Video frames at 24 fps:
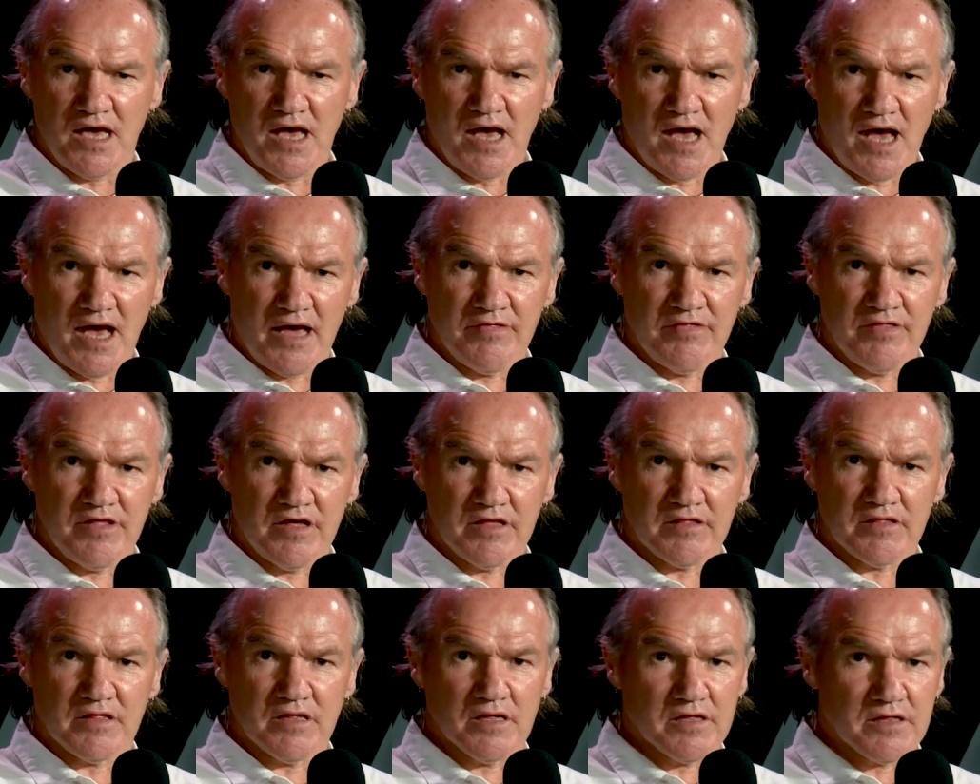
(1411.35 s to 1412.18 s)
And
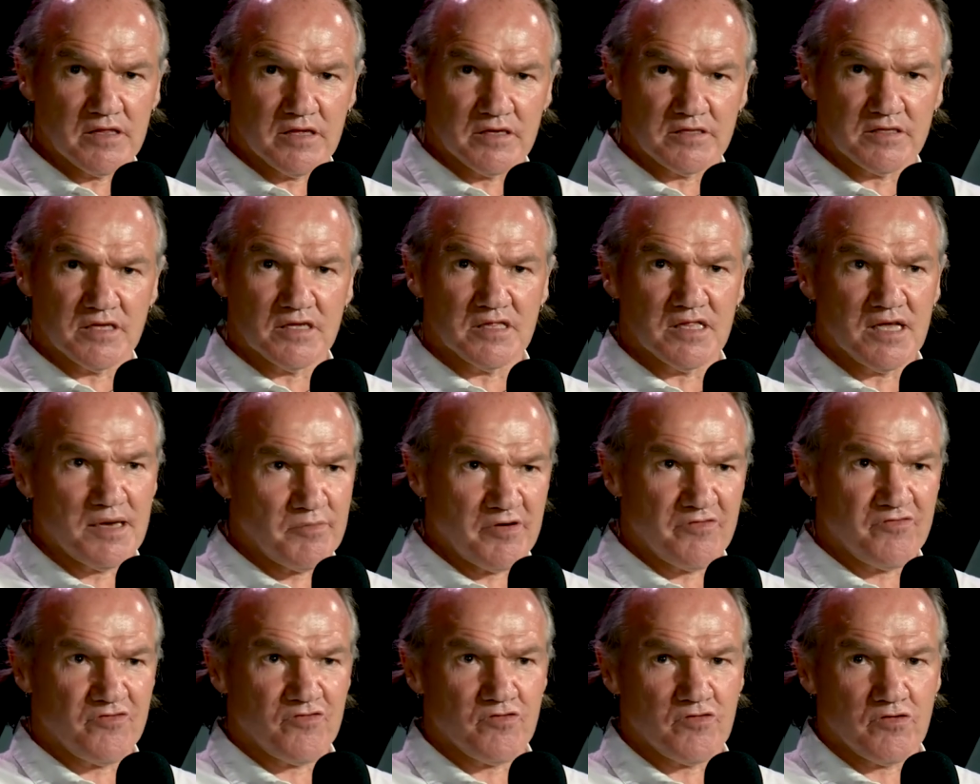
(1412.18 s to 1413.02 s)
that the
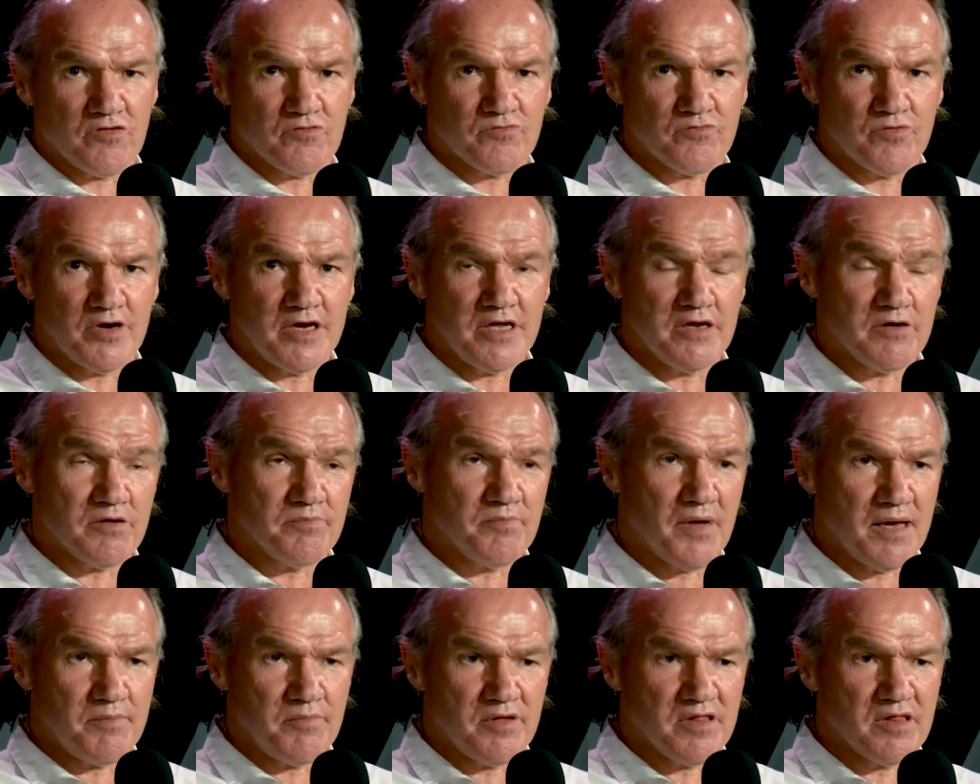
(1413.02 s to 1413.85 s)
dilemma for a reader,
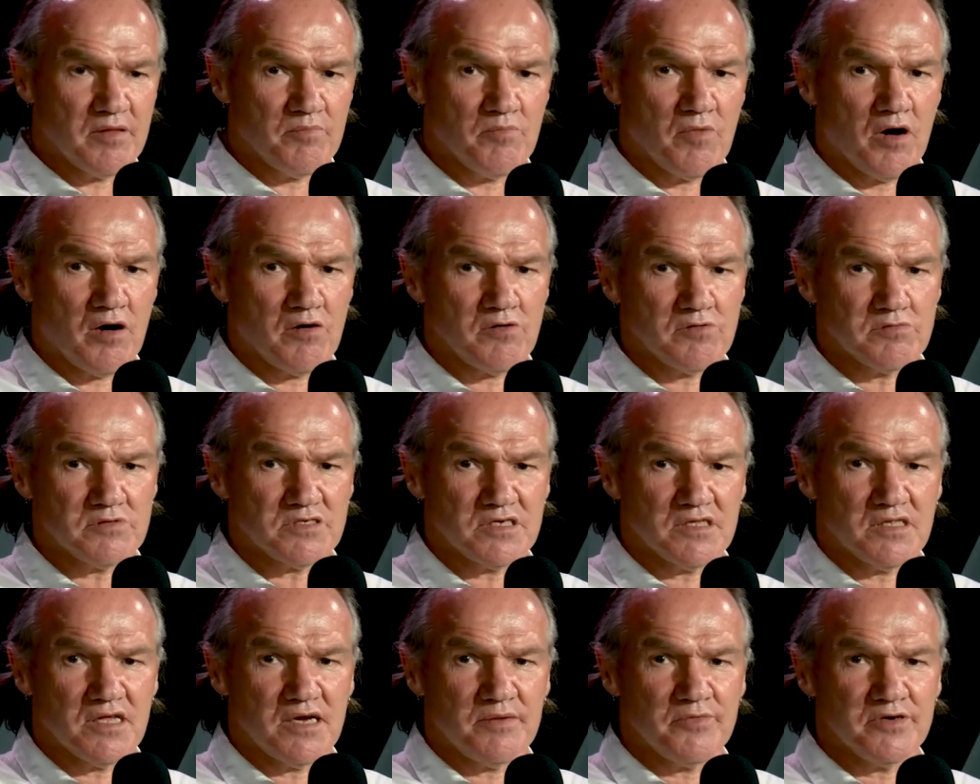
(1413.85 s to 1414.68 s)
maybe the moral
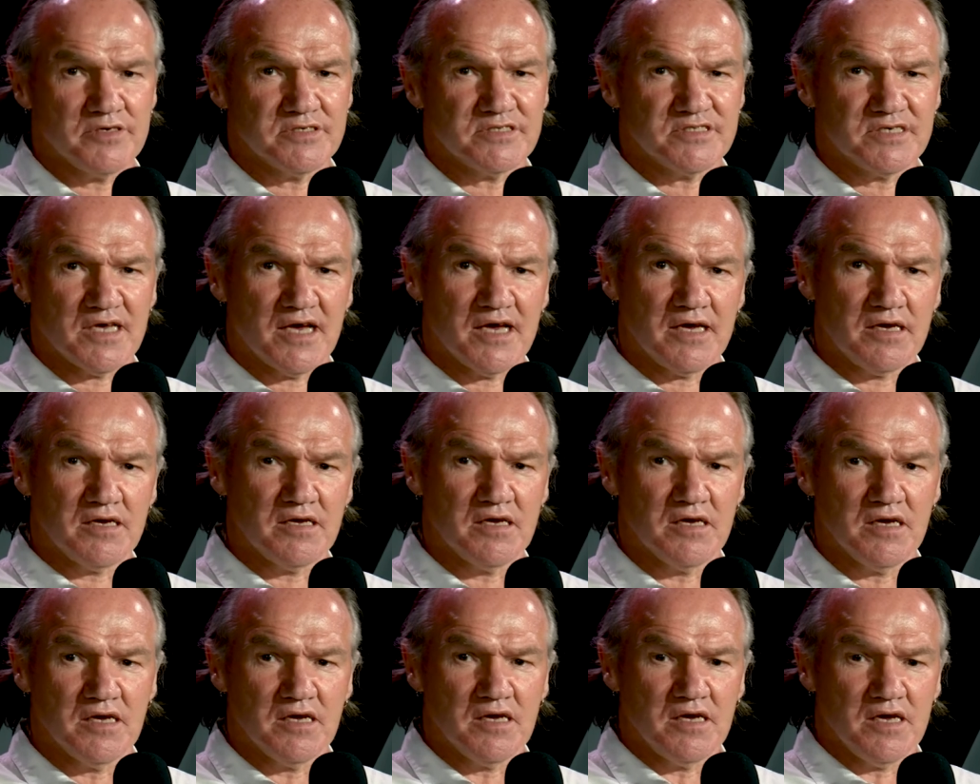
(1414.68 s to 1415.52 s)
dilemma, is saying,
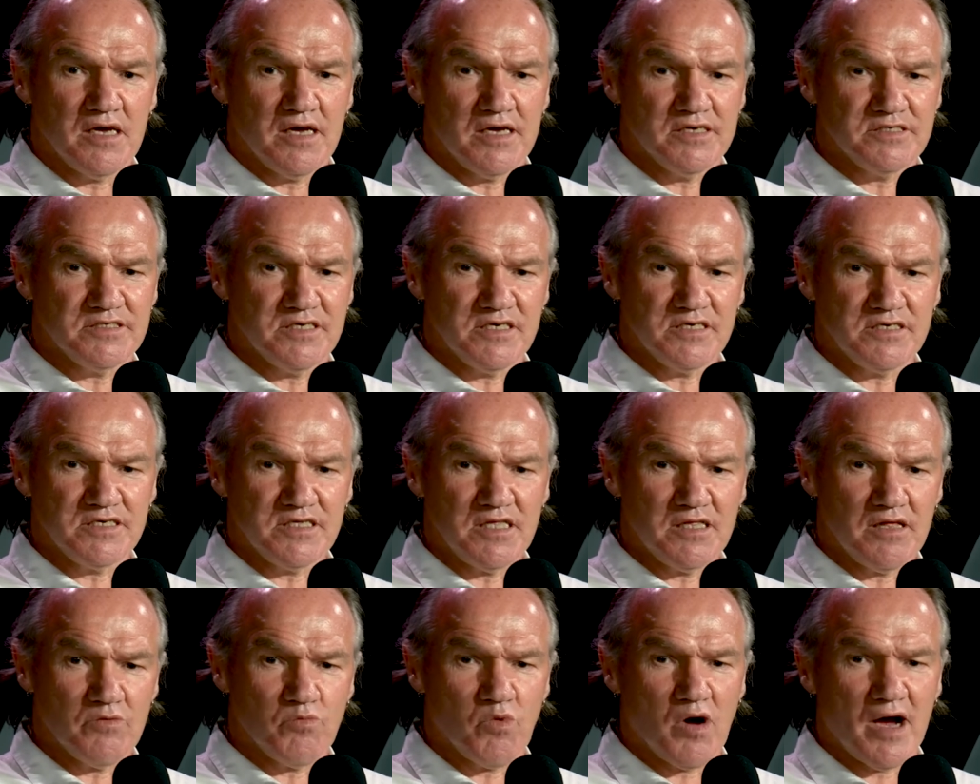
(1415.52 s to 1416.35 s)
is this
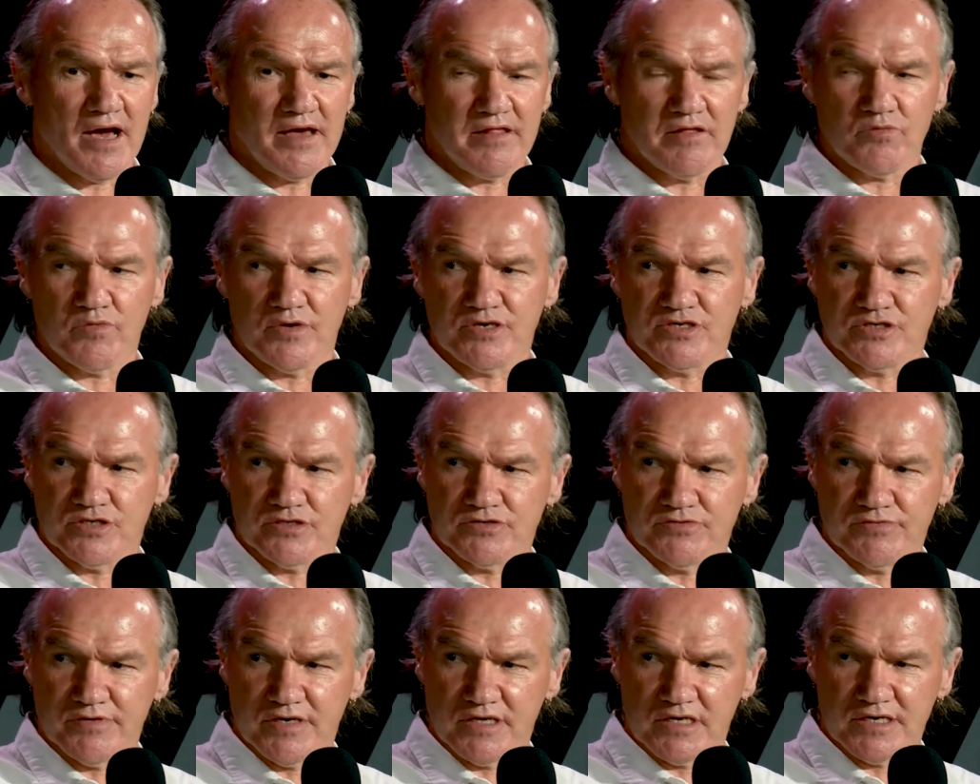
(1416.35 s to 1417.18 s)
the way that we
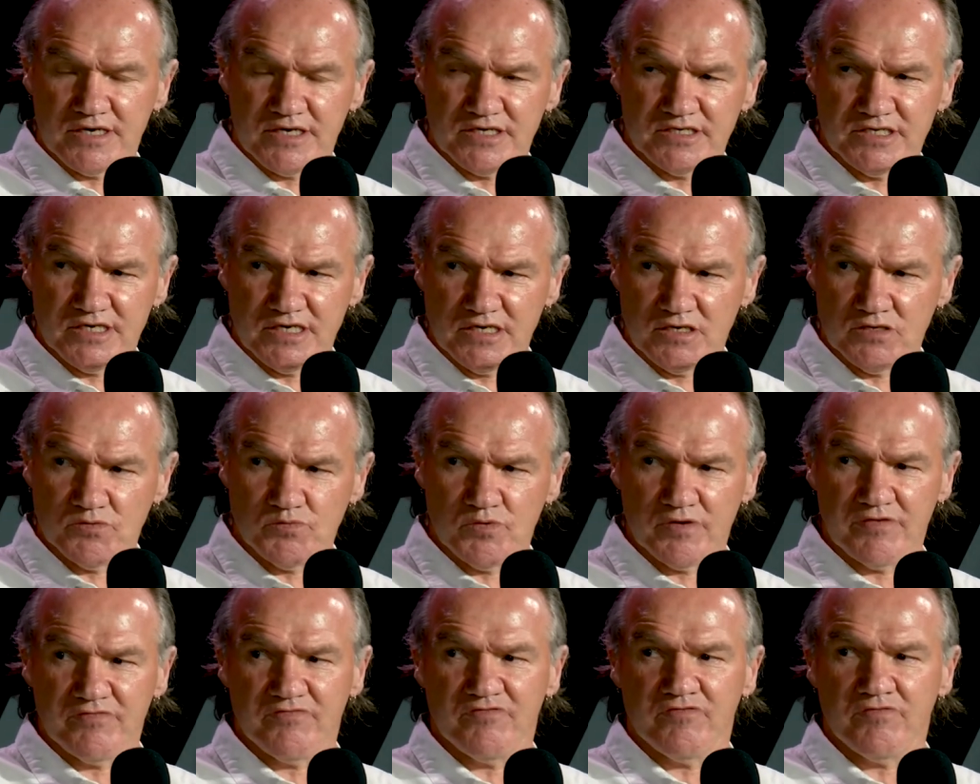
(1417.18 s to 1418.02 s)
should really deal
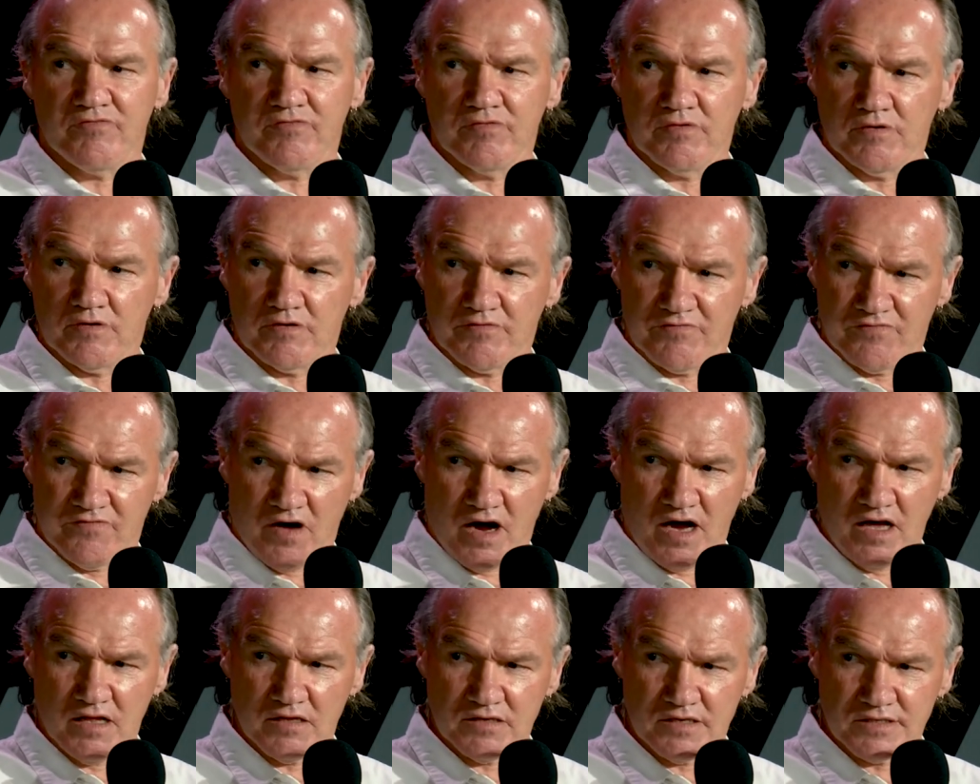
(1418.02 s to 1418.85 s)
with
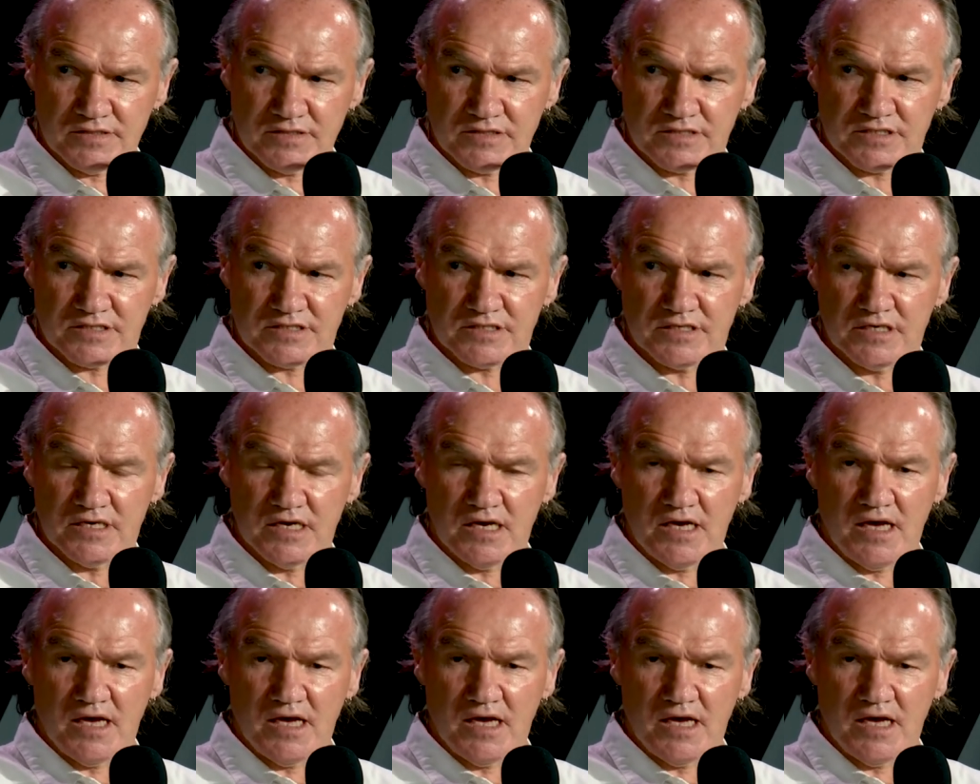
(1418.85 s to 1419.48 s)
violence?